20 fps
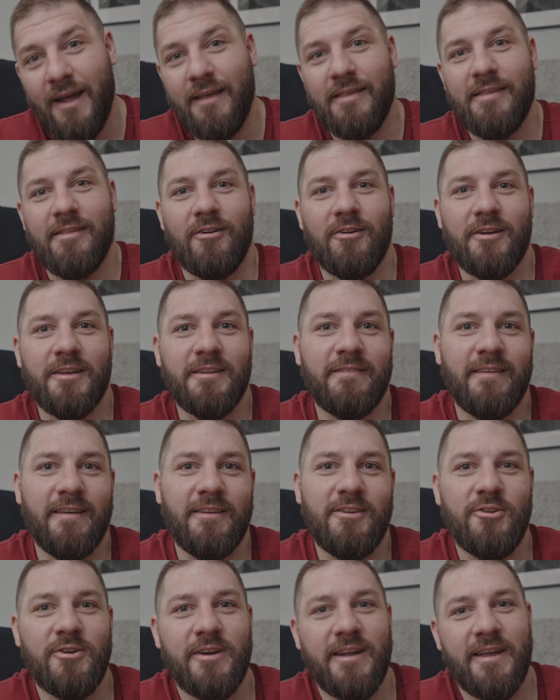I still
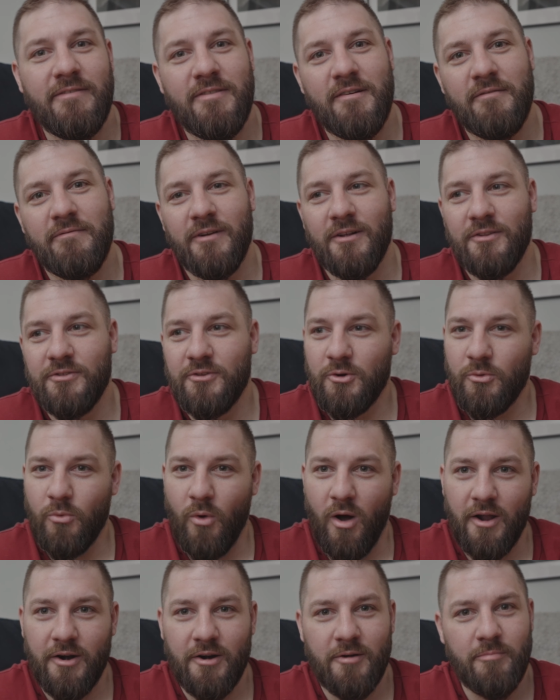continue to give them filtered
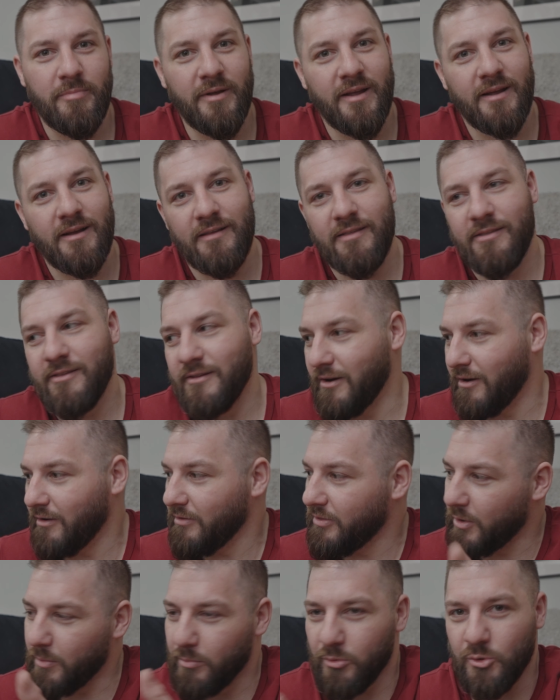water because, you know,
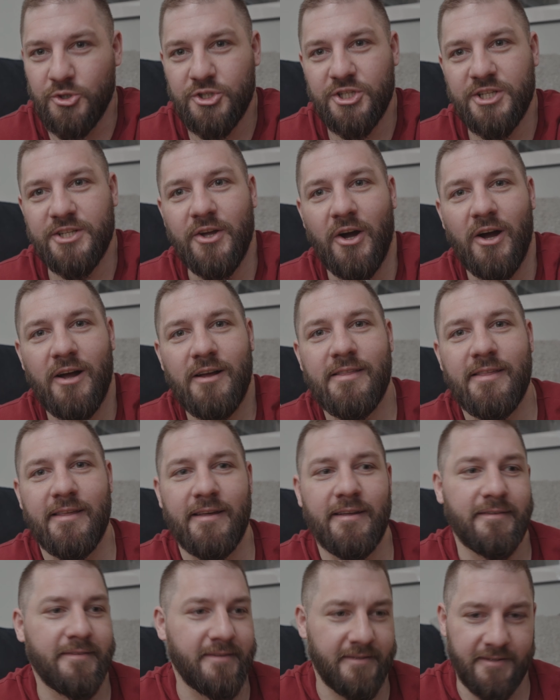they're bougie dogs
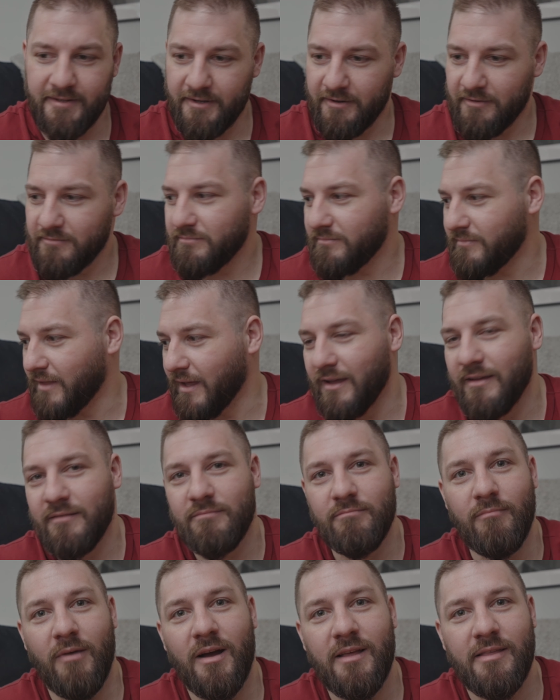and, you know, they
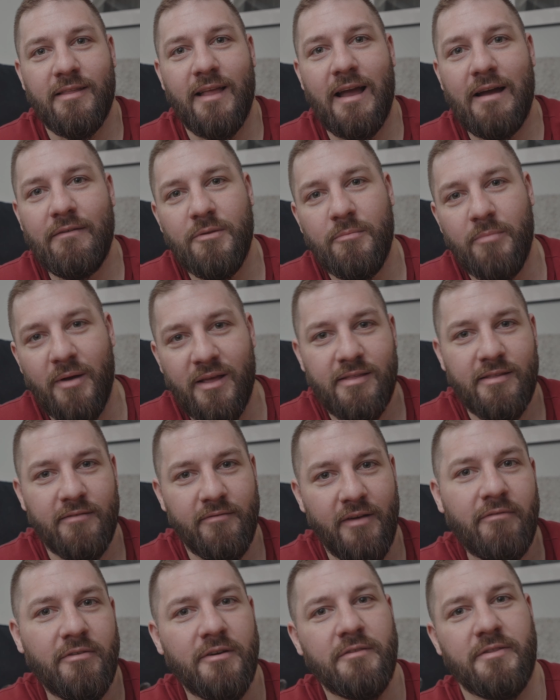must have the best
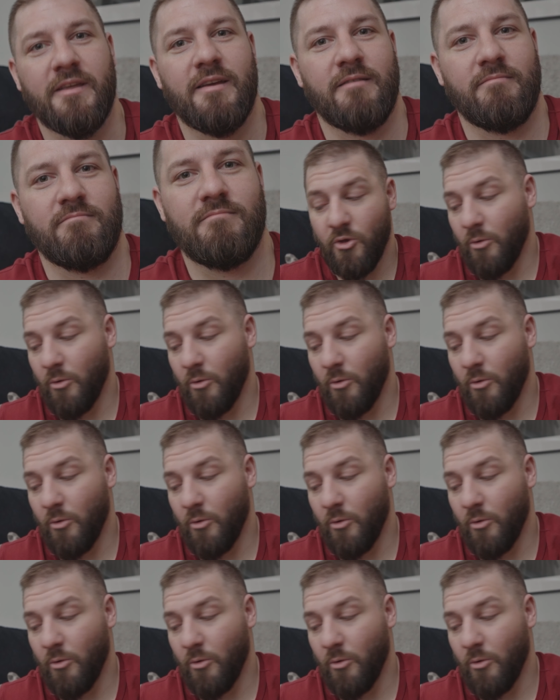of everything.